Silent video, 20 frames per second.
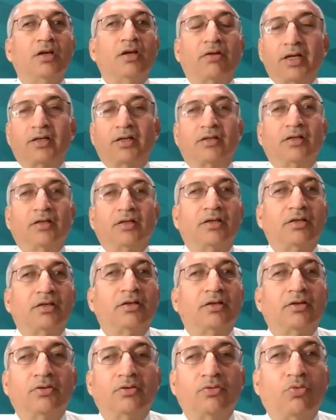Right.
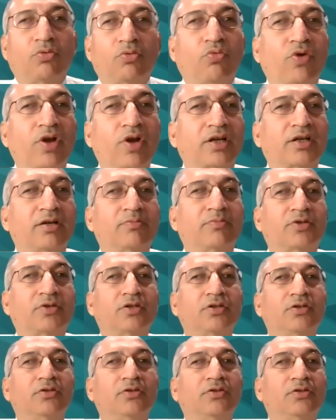Welcome
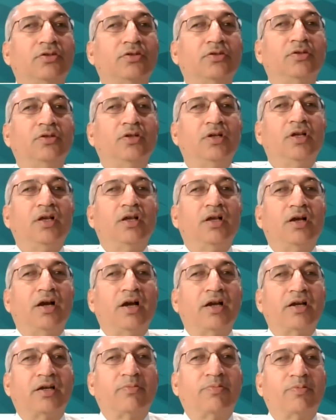to
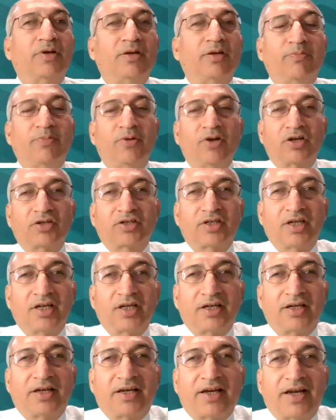IEEE
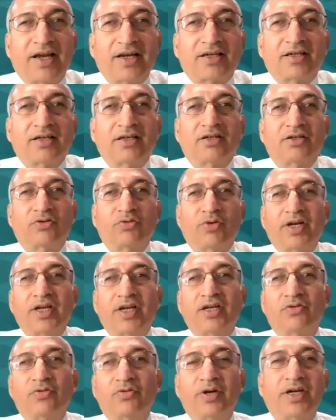Blockchain Get
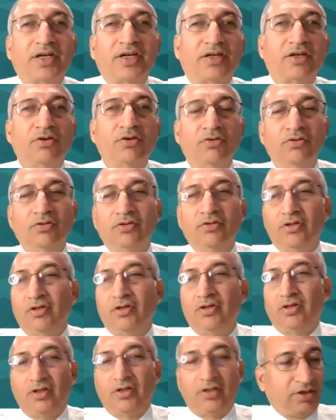2022.
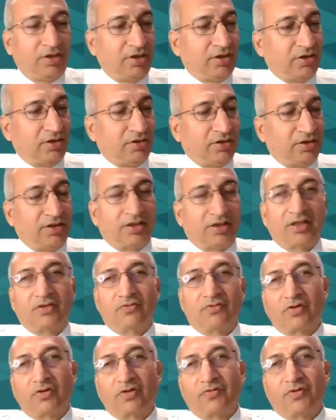This
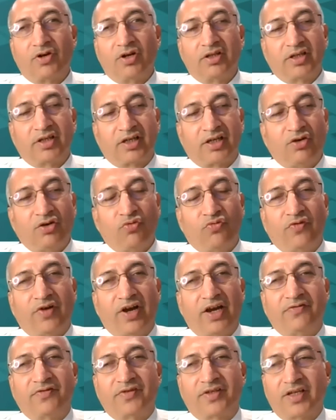is what we call the
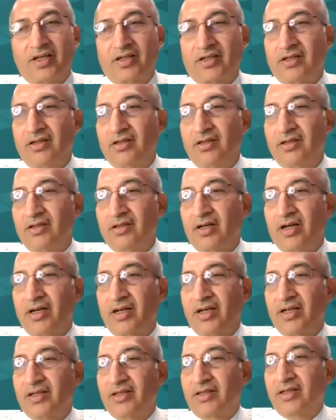Q5 session,
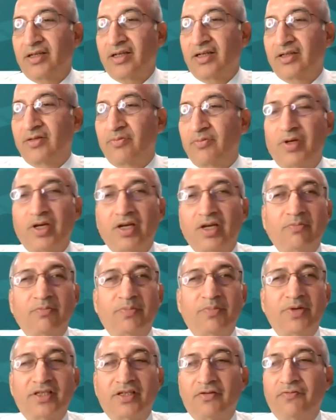starting at 6
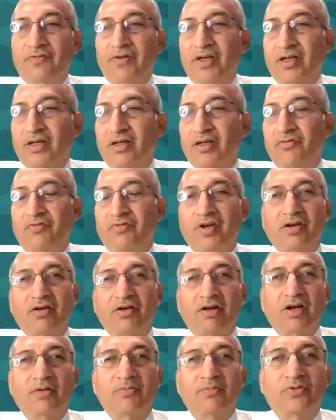p.m. Pacific. We
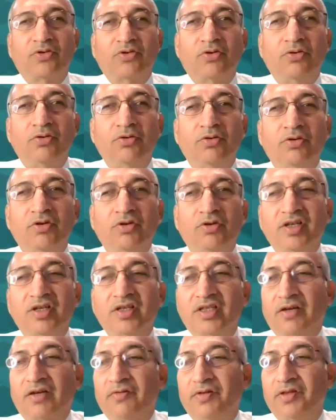run up through
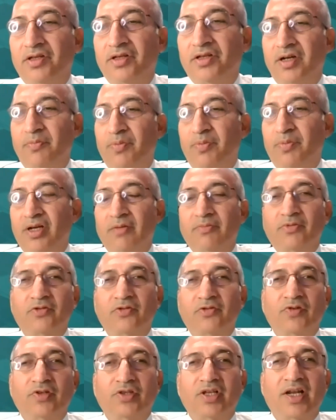7:30 p.m.
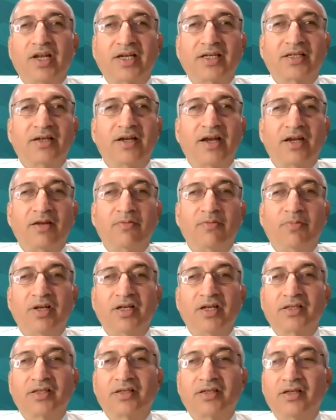for the next 90
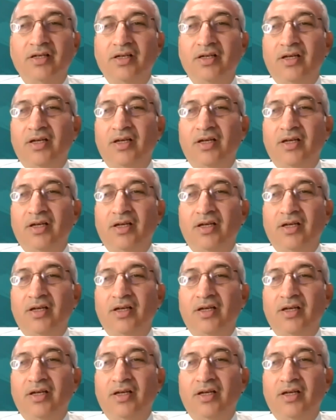minutes.